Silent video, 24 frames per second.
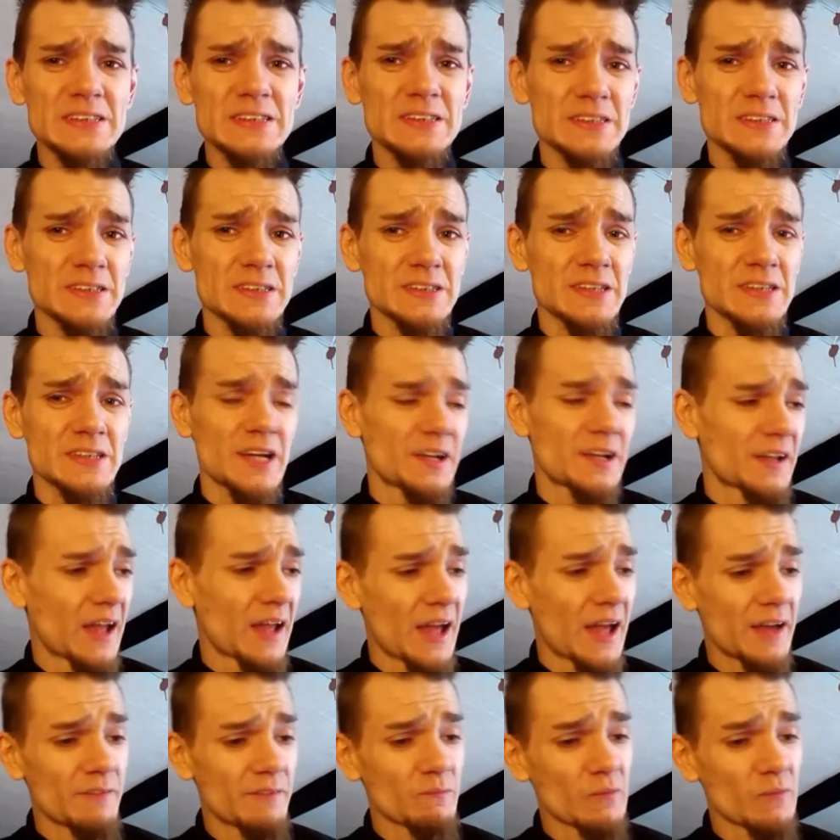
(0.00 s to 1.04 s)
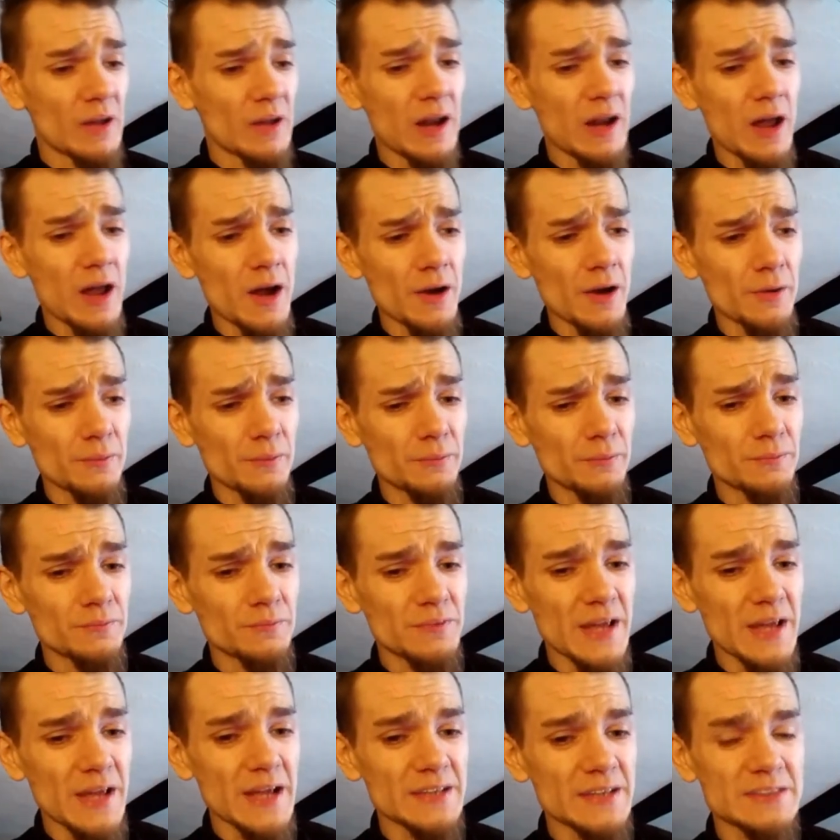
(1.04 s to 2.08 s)
to the side of their head. Hello,
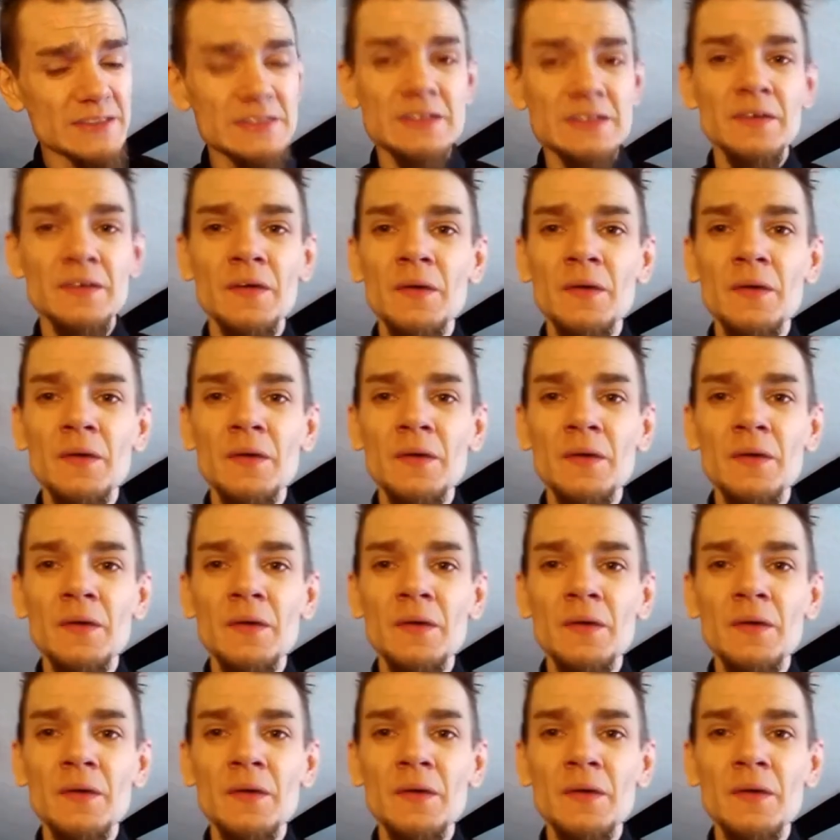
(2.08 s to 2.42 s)
yes.